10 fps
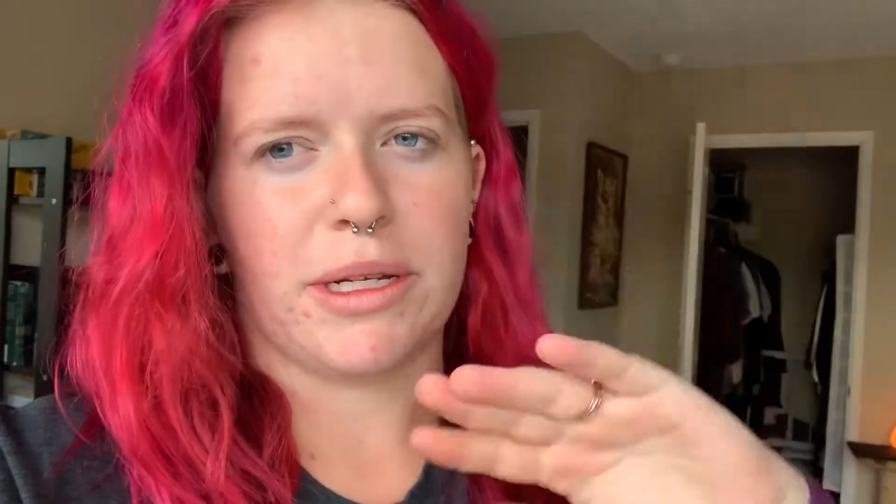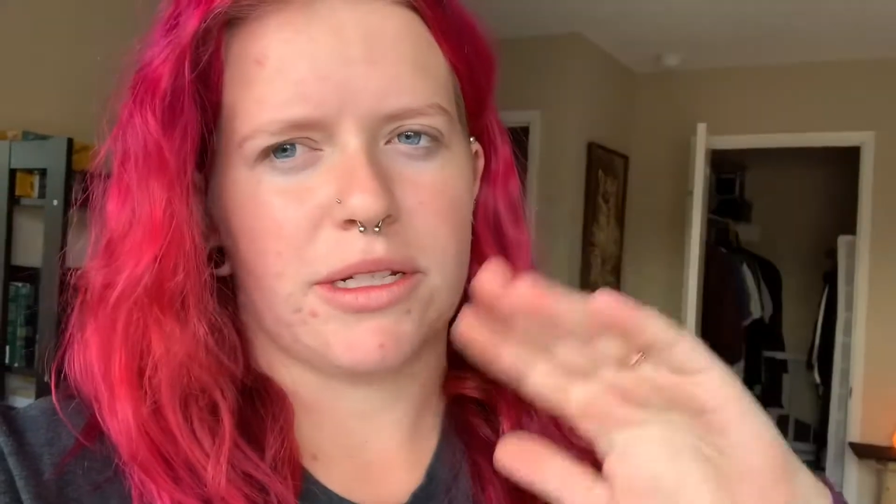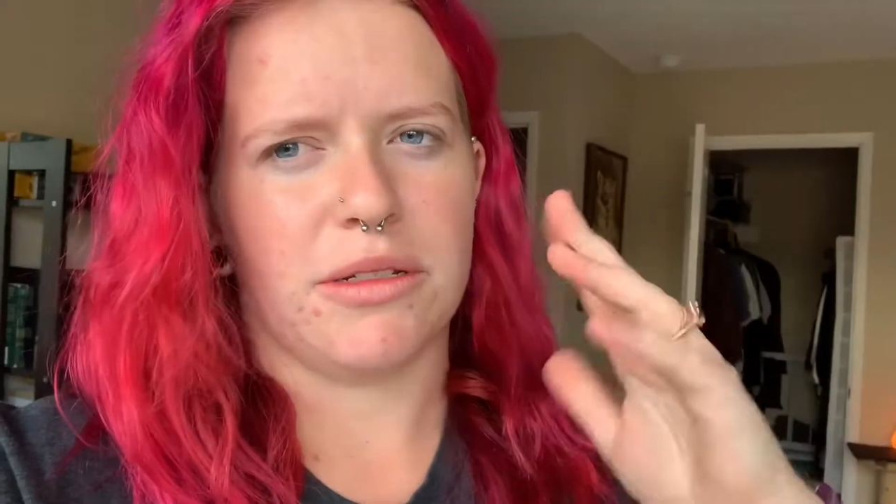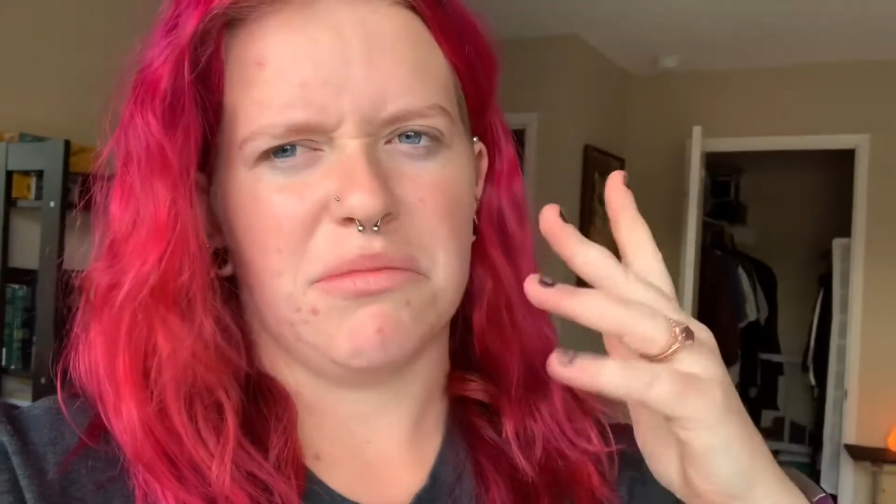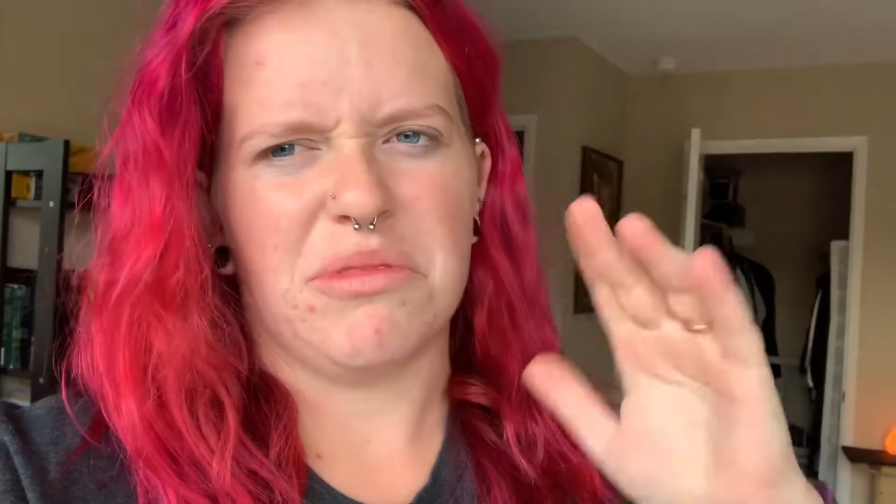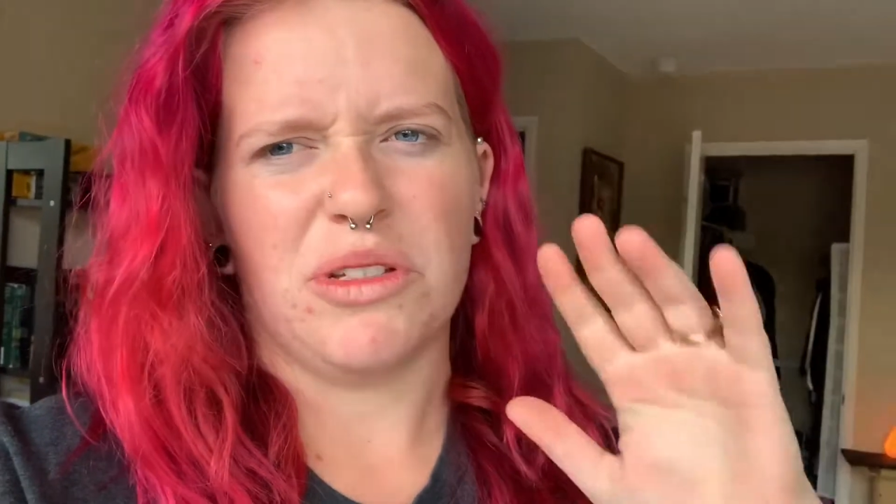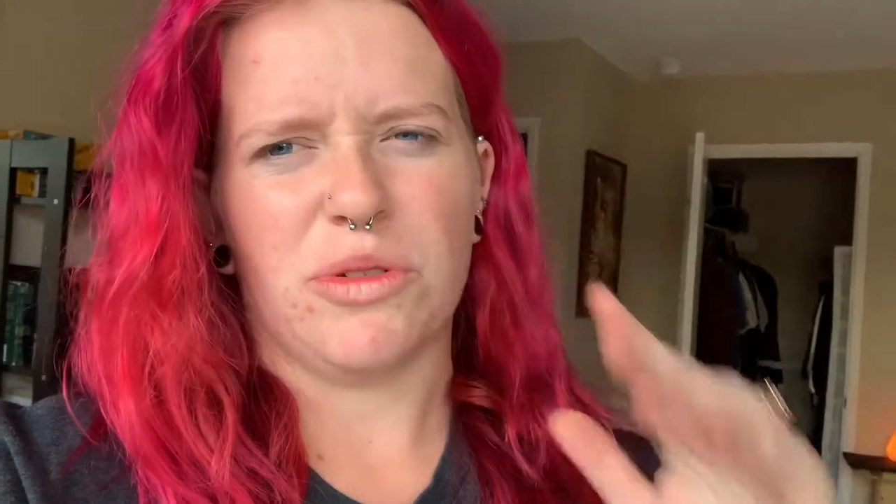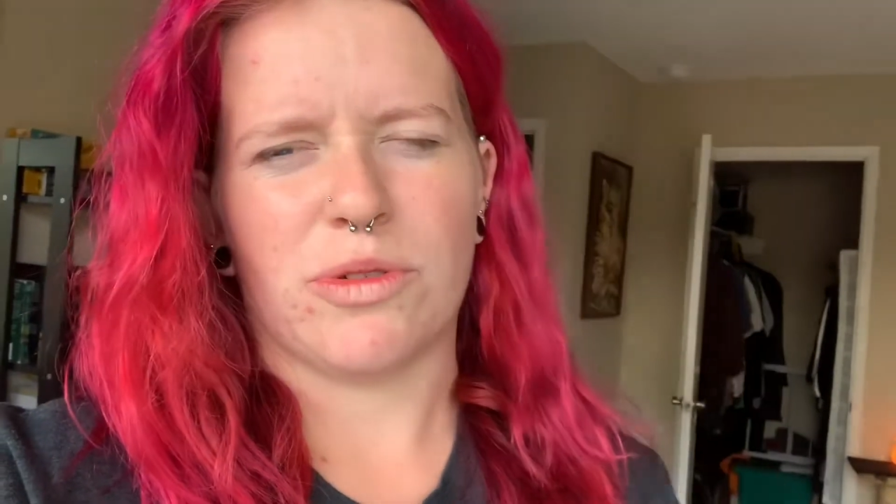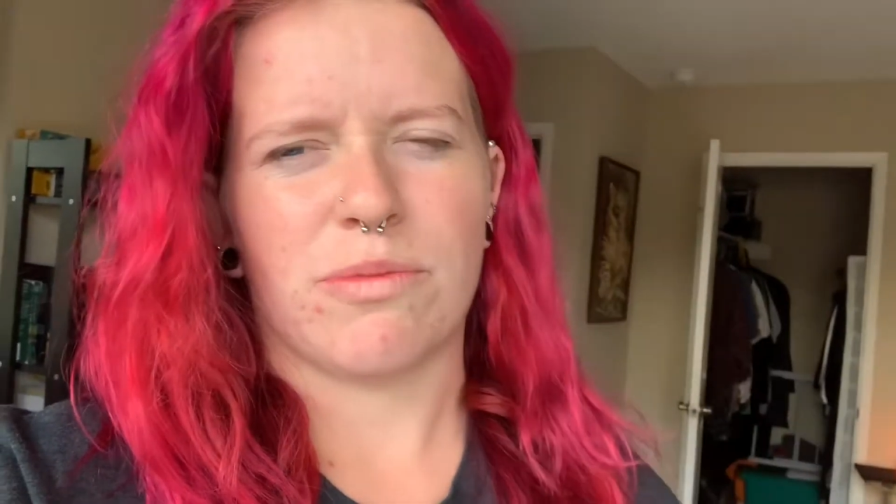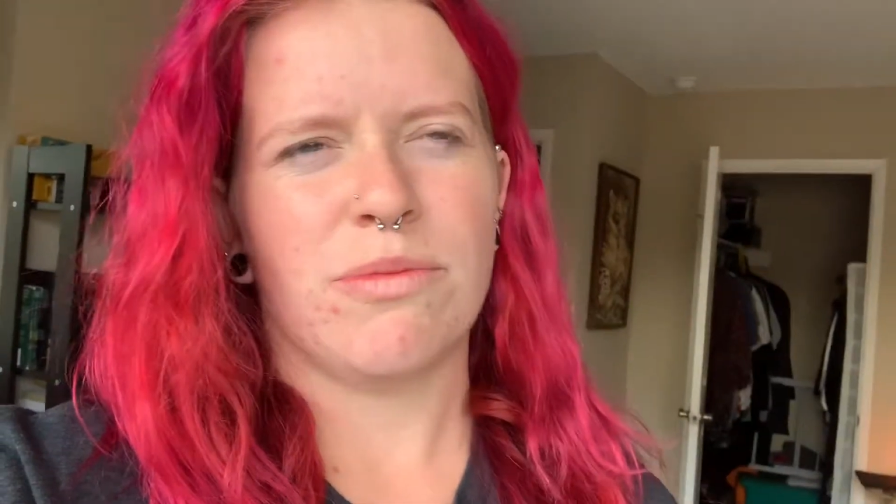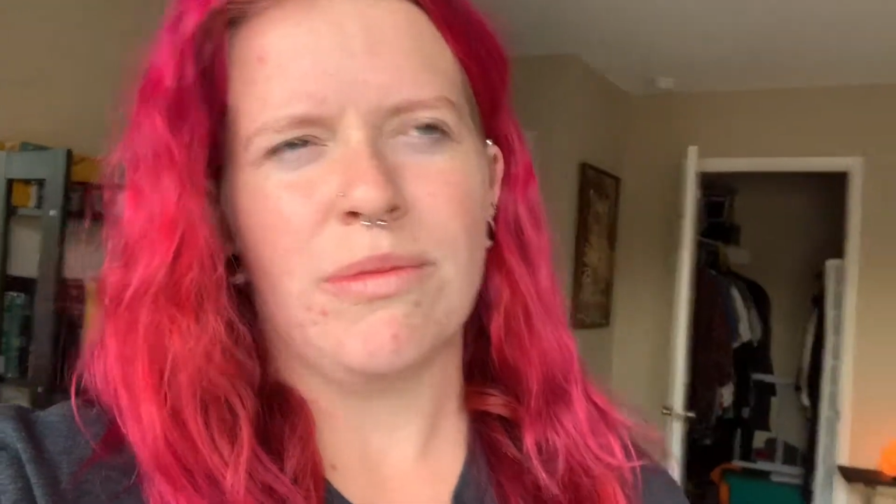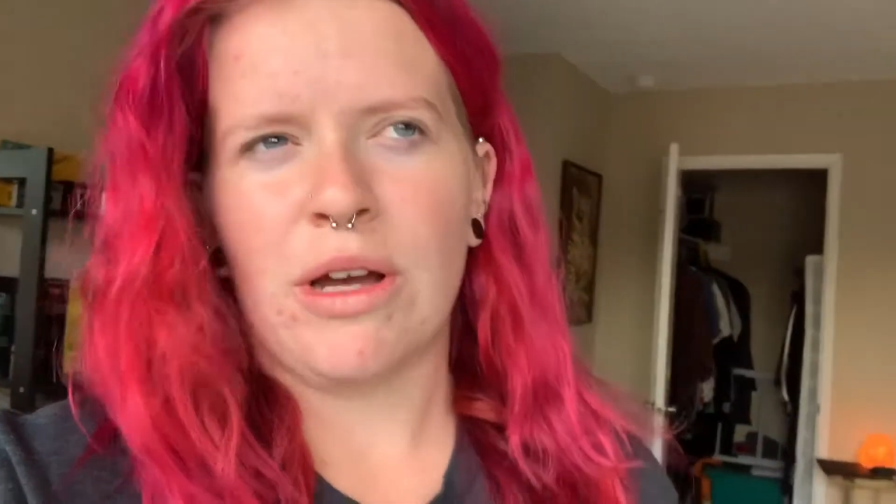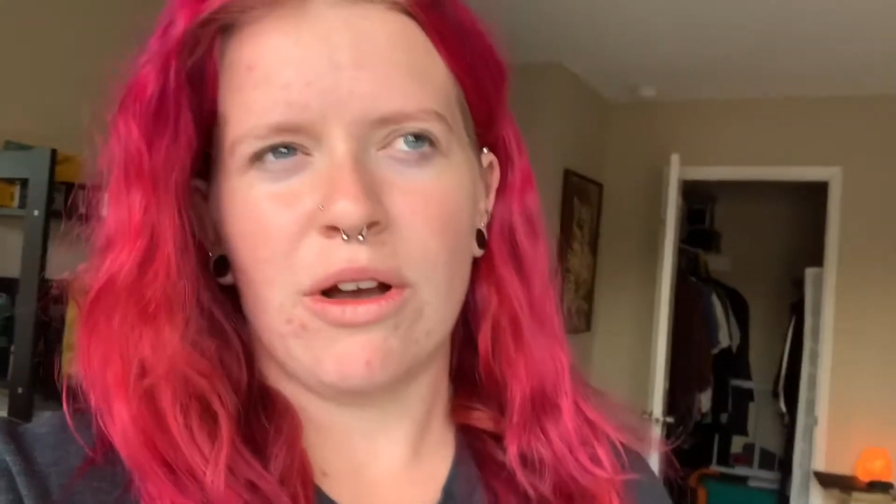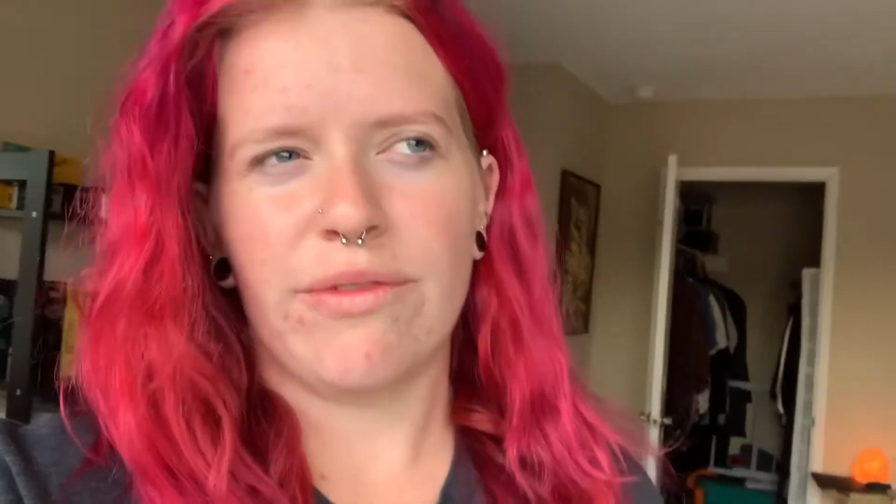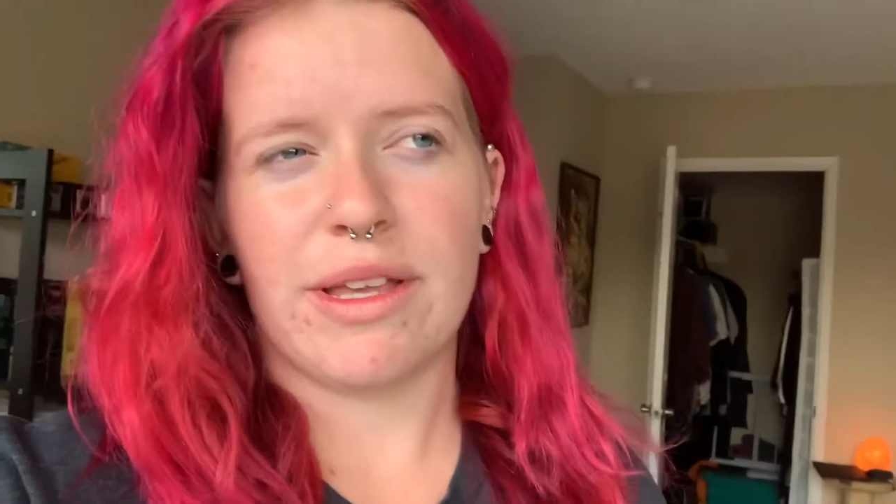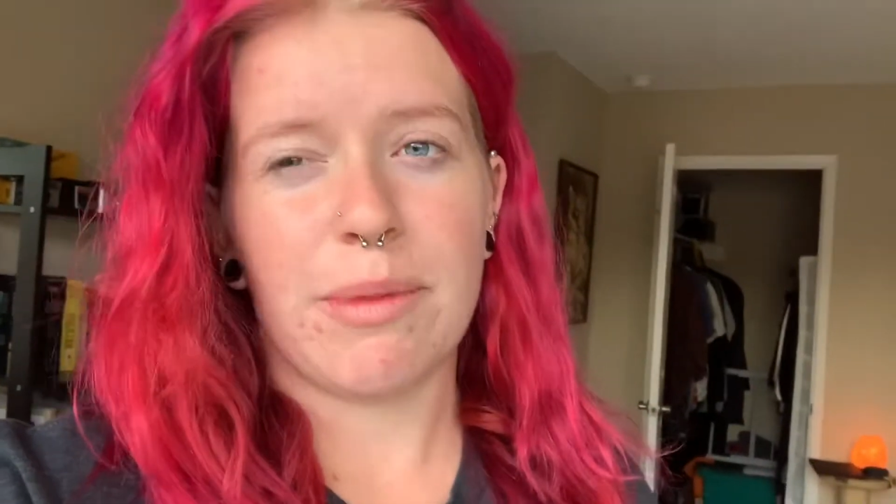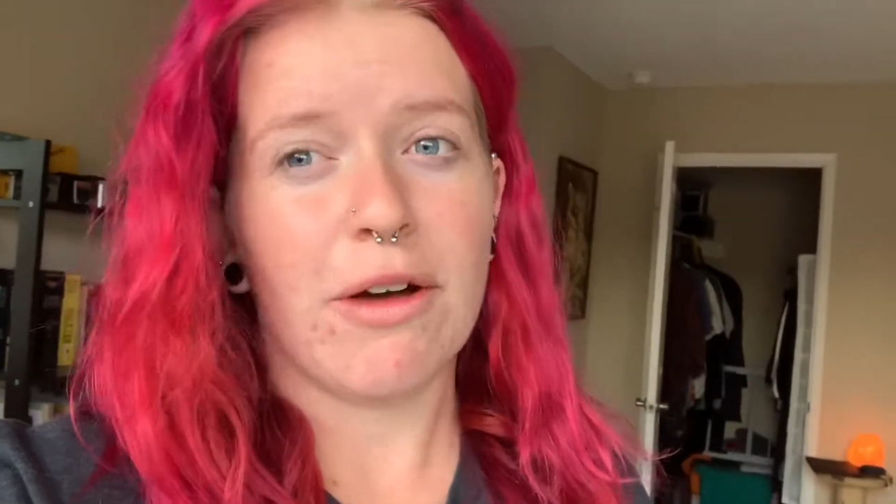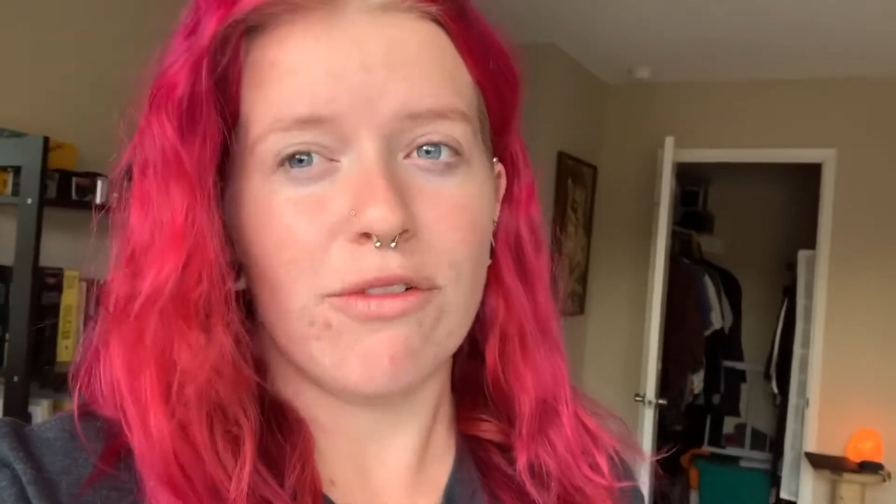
to lose hopefully about